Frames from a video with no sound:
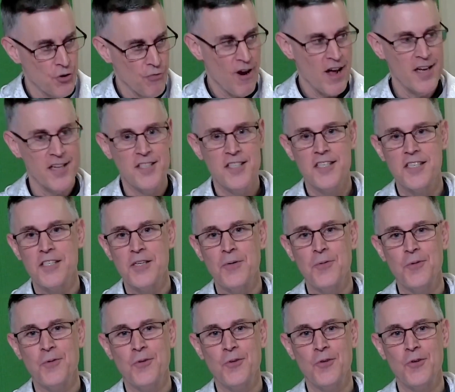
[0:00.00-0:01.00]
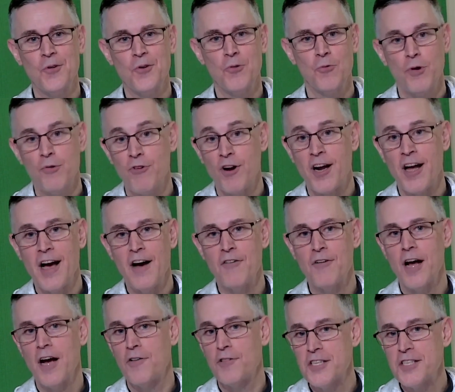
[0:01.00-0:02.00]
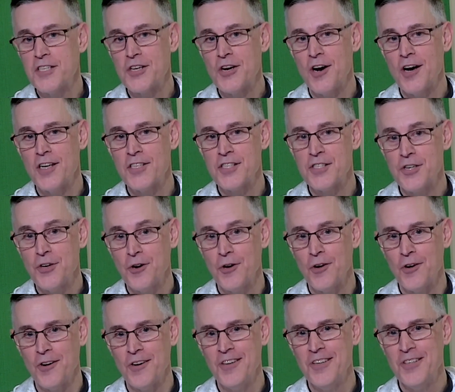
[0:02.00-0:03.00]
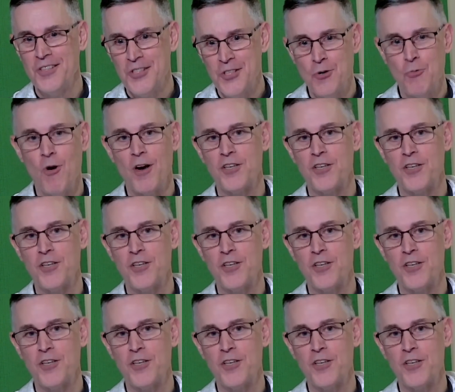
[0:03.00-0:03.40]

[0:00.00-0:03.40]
Therese would recount how this caused her